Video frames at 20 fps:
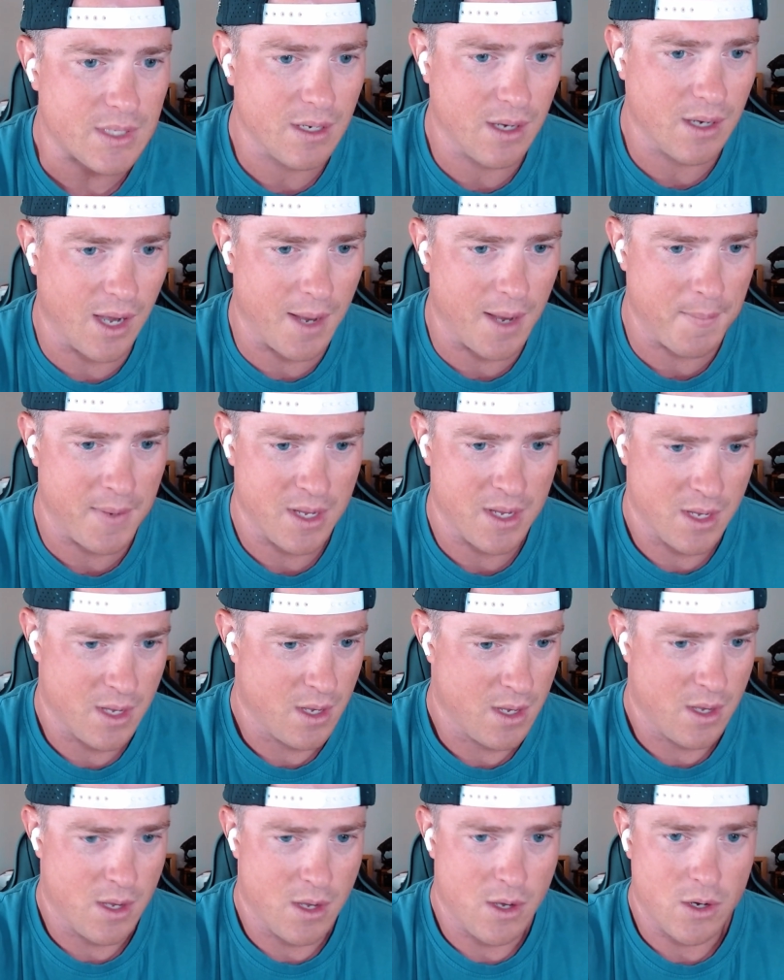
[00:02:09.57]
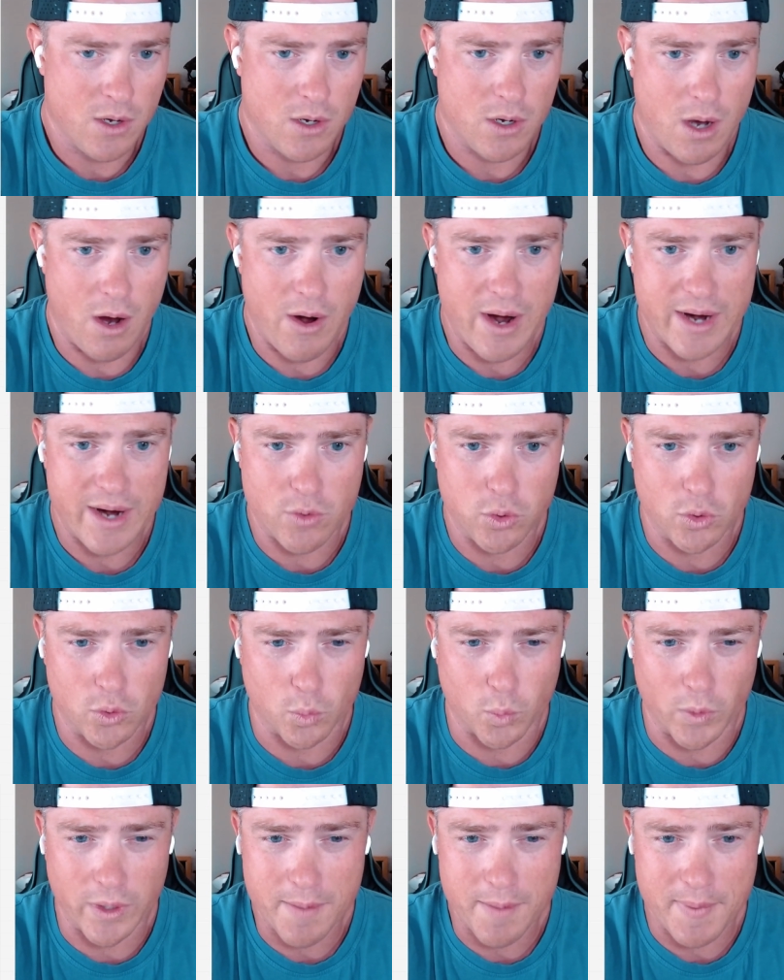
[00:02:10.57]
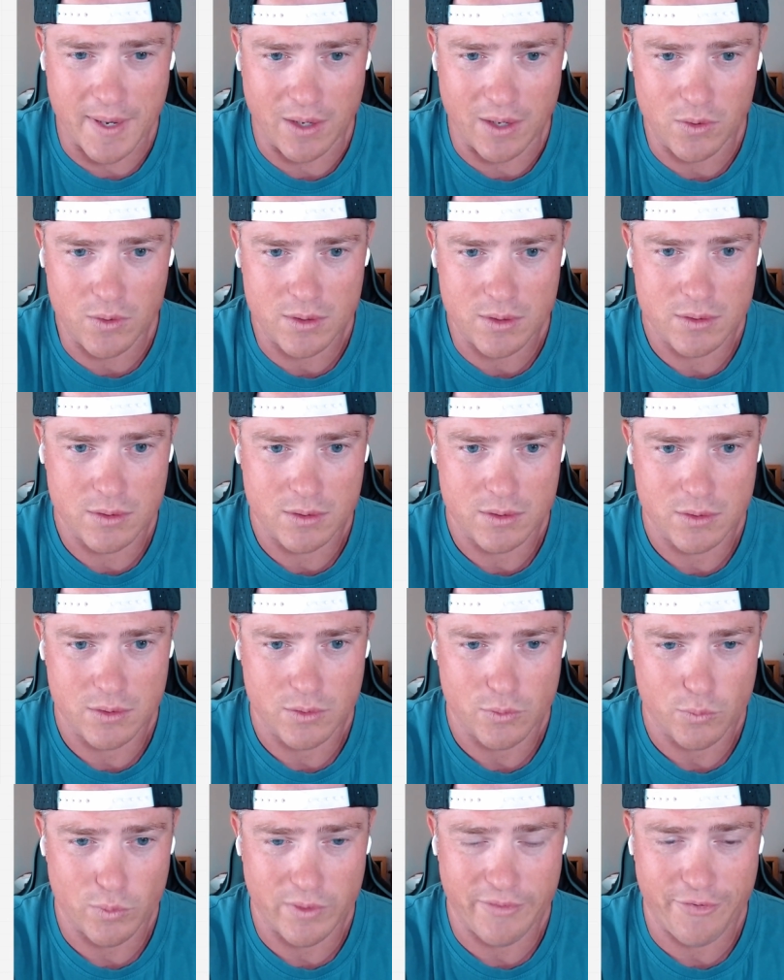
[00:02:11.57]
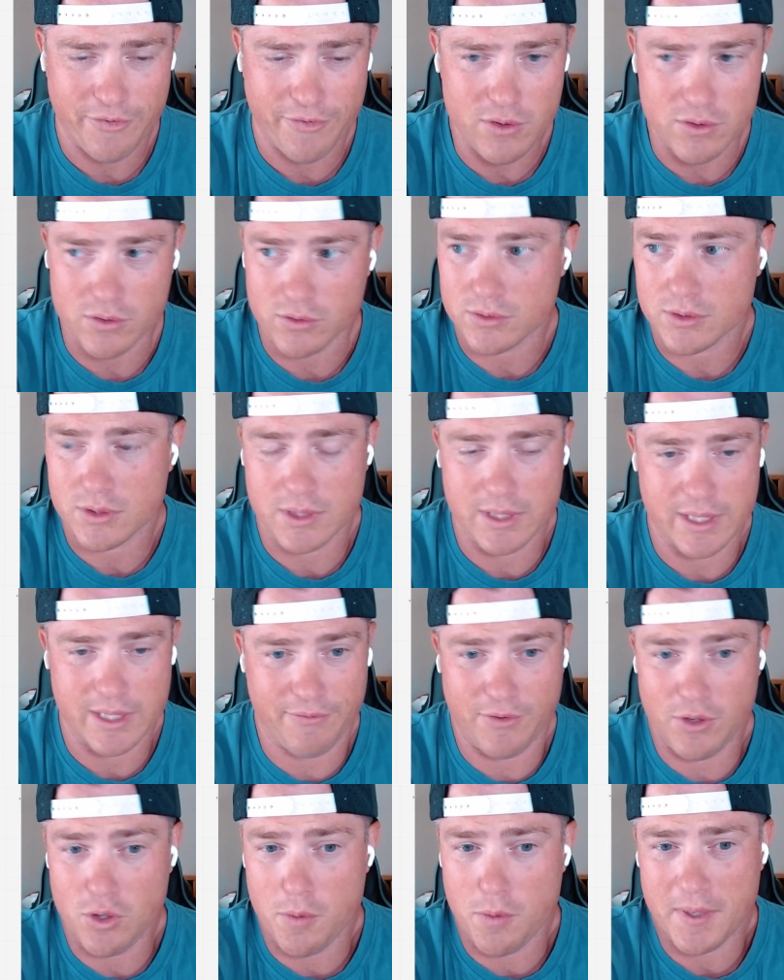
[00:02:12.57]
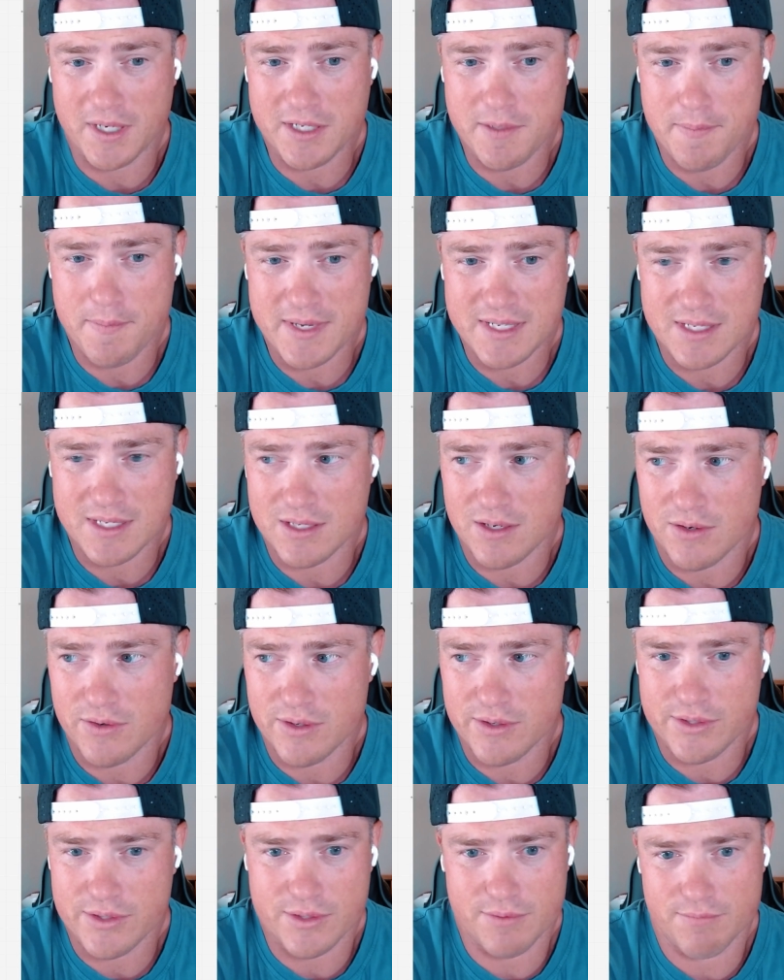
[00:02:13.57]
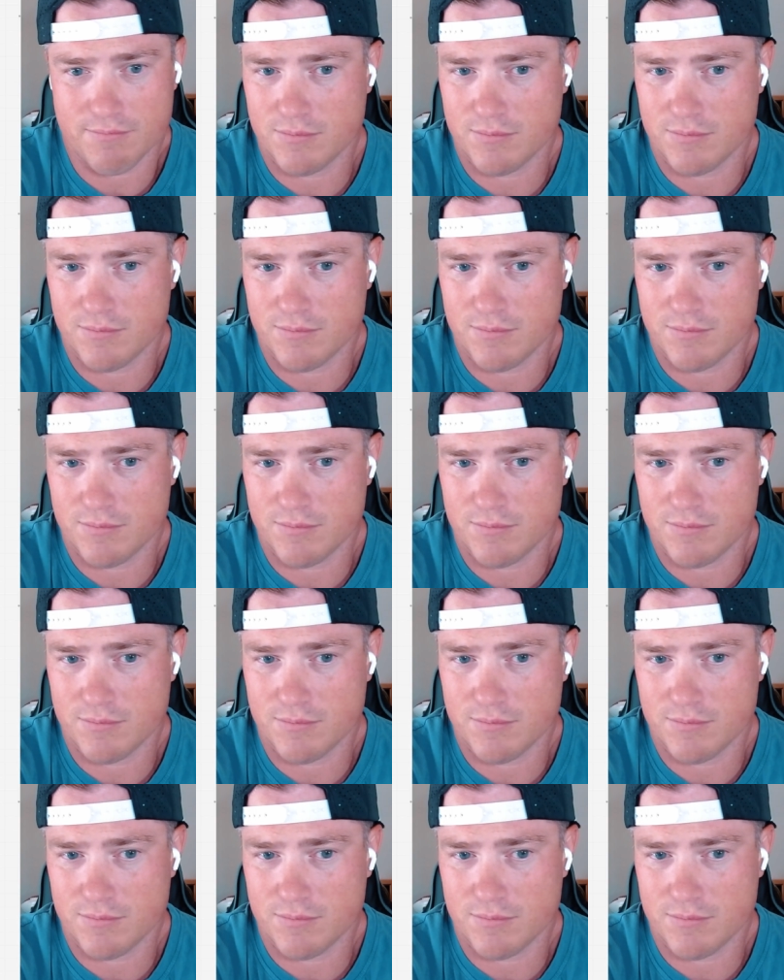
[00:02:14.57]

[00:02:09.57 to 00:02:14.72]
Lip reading: All right, cool. What about referrals? If you know a bunch of business owners,